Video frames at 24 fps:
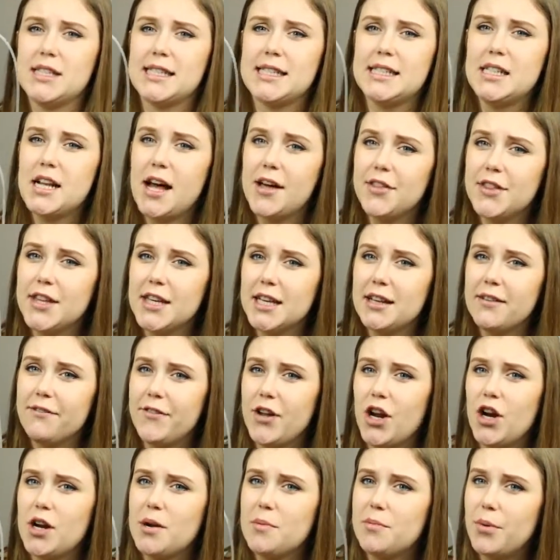nothing
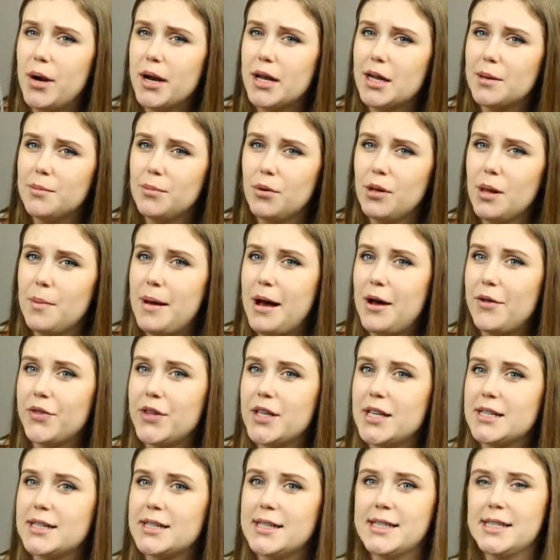very breakable about
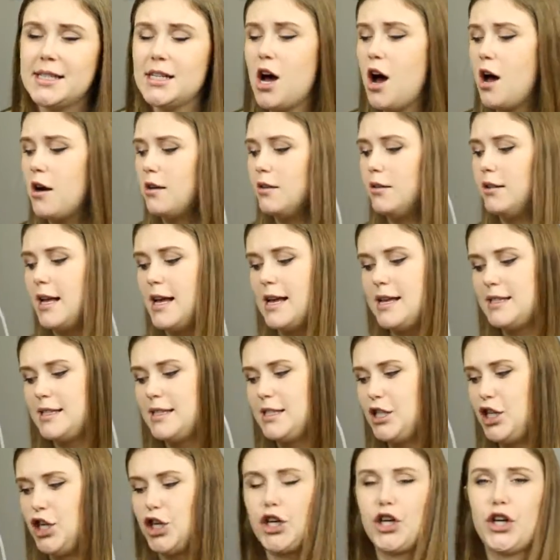this, not unless
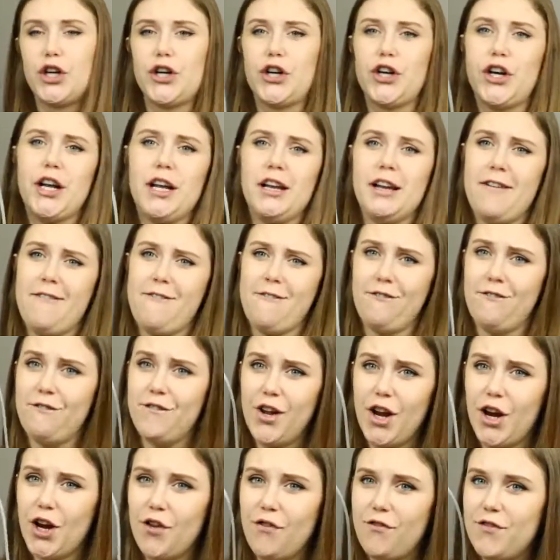you're
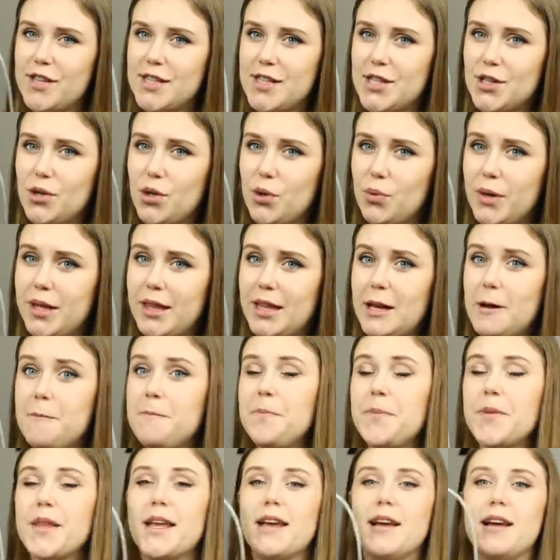very physical with it.
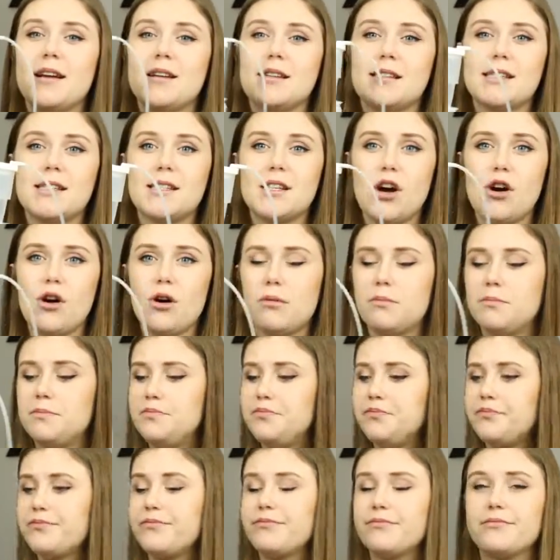So
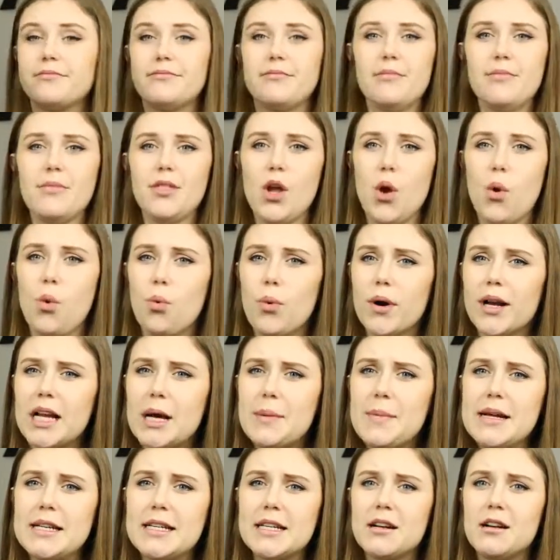
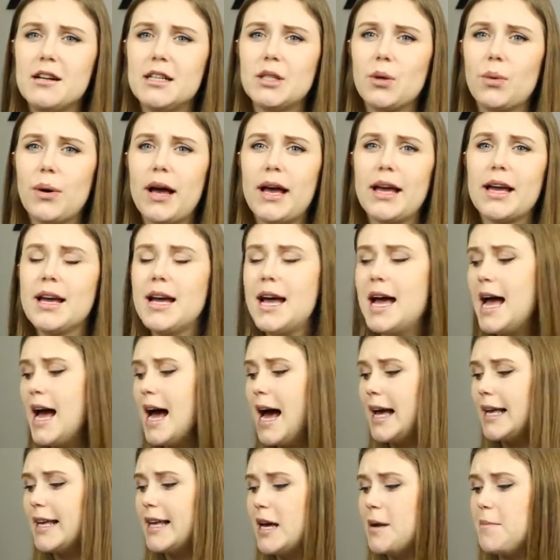recommend it all the way.
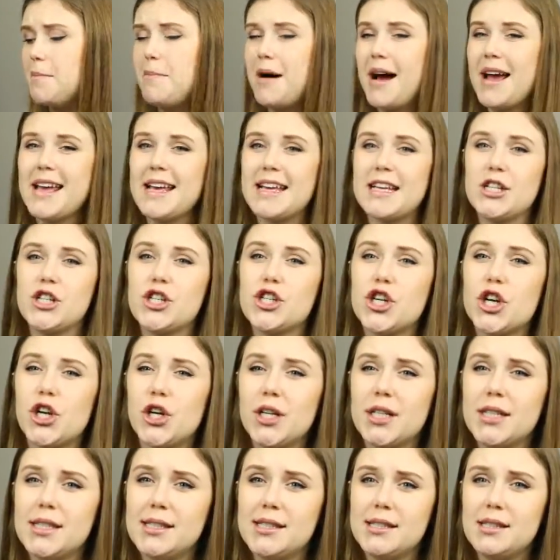Again, my
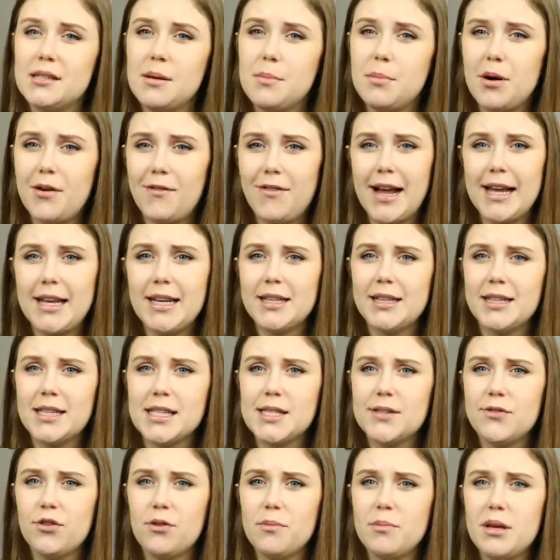insurance provided this
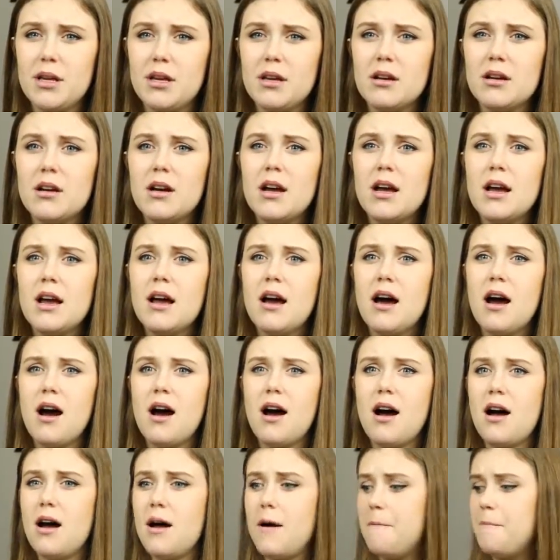for me.
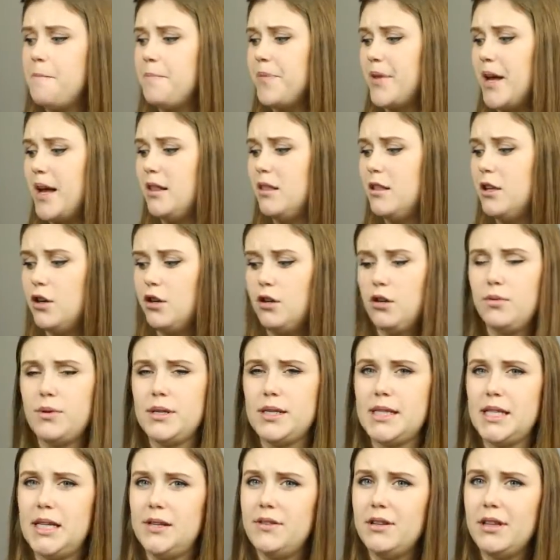I literally
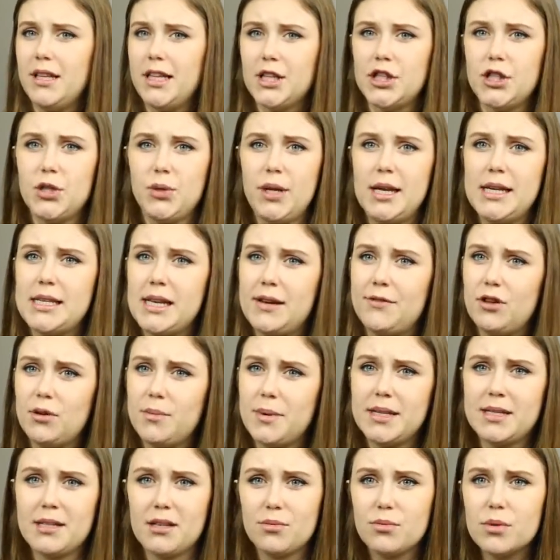received it like 2 days after
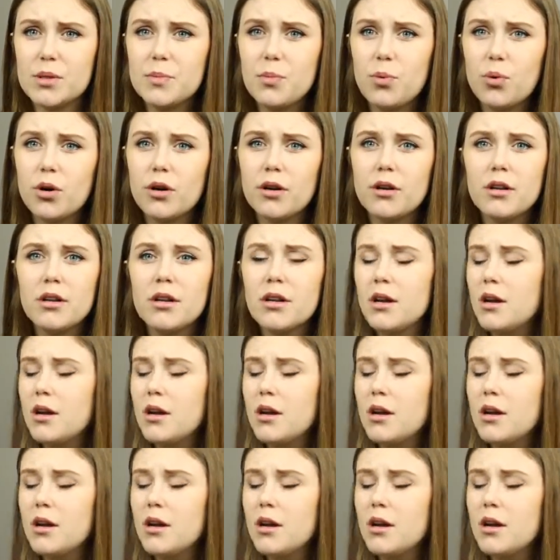my son was born,